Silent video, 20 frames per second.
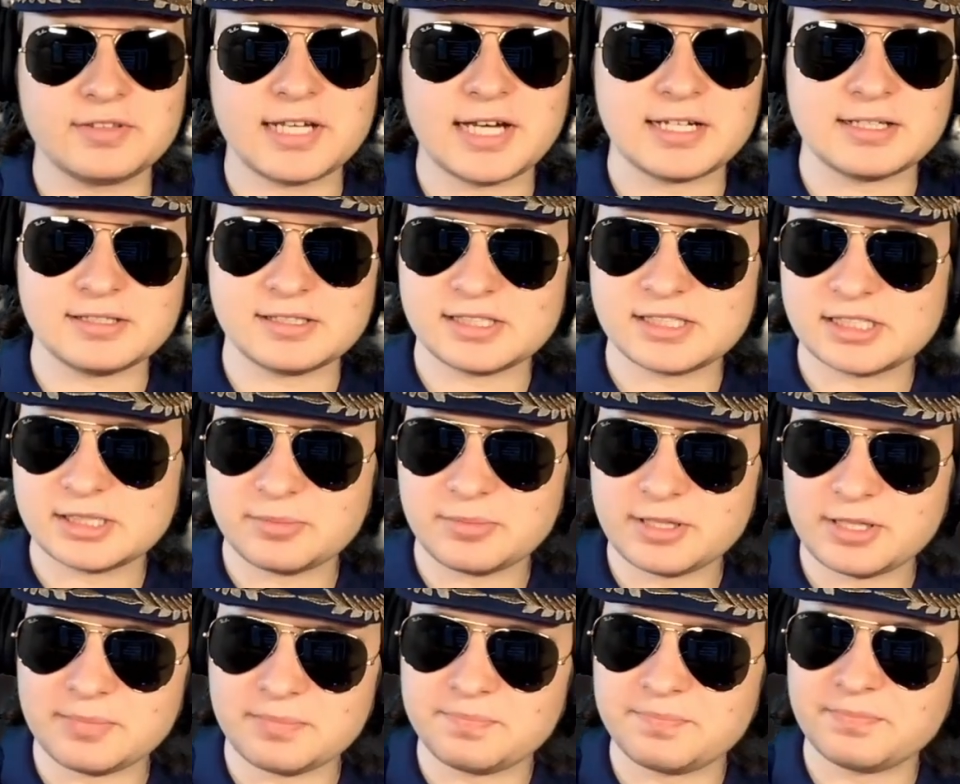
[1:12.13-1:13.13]
than some of
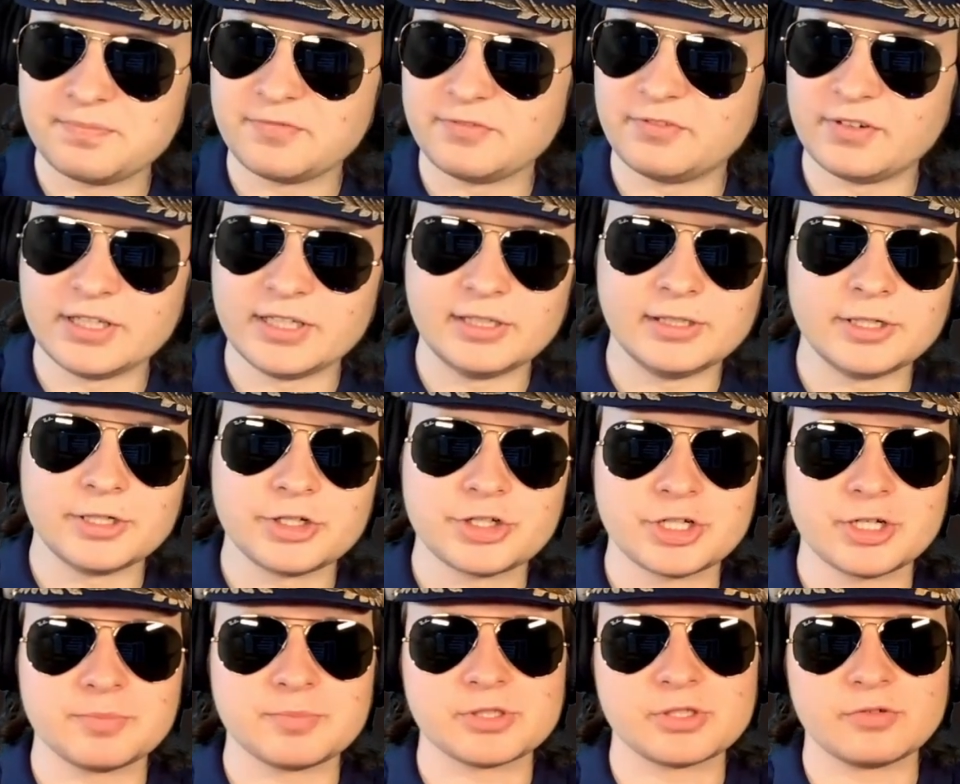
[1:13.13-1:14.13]
the vanilla
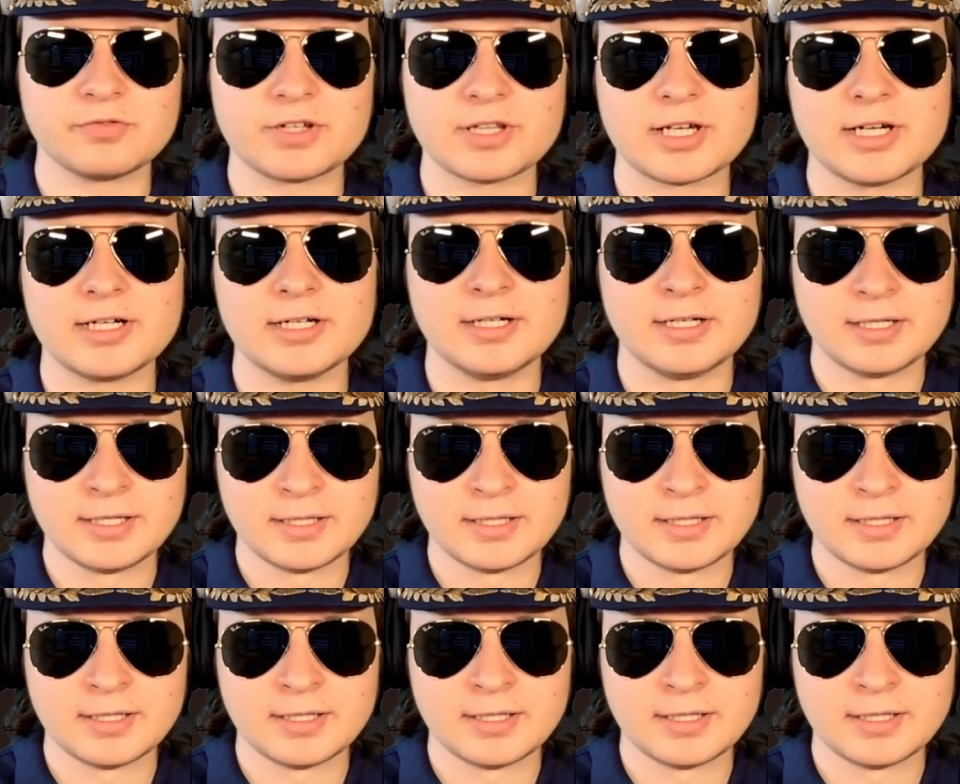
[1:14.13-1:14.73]
ships over there.